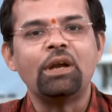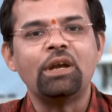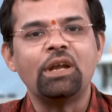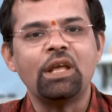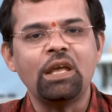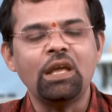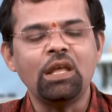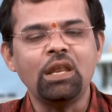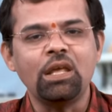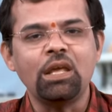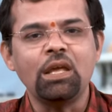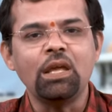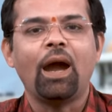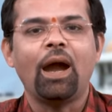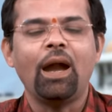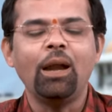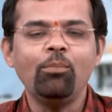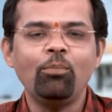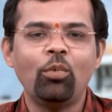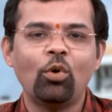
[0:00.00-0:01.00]
dairy
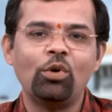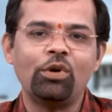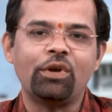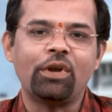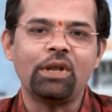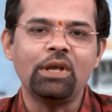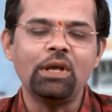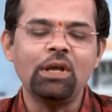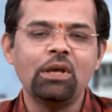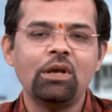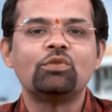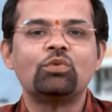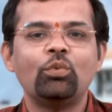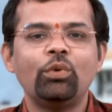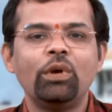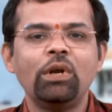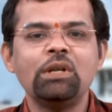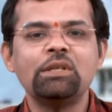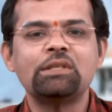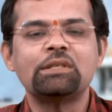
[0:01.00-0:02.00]
and poultry,
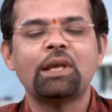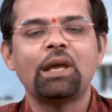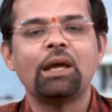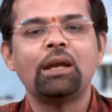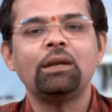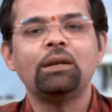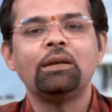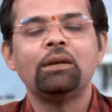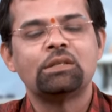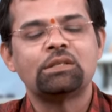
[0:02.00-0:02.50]
students can